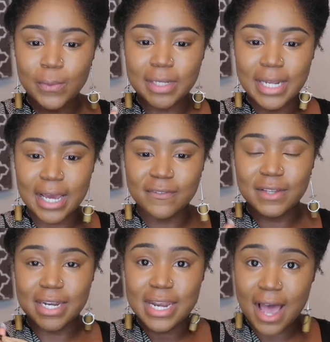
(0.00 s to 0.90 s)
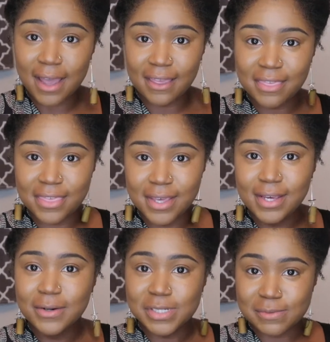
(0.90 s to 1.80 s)
The night of the 9th,
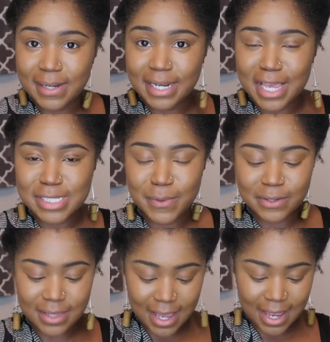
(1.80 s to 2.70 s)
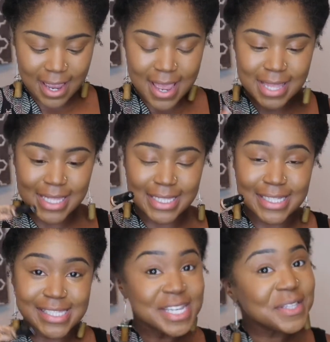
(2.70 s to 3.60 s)
which is my dad's birthday, and then
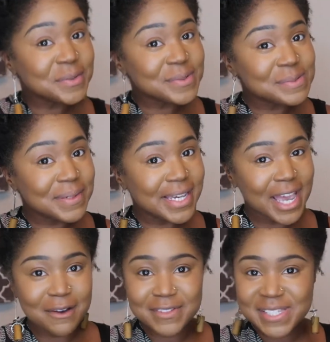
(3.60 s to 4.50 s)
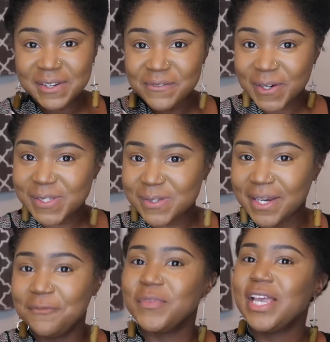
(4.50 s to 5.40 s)
the 10th was me and Calvin's anniversary.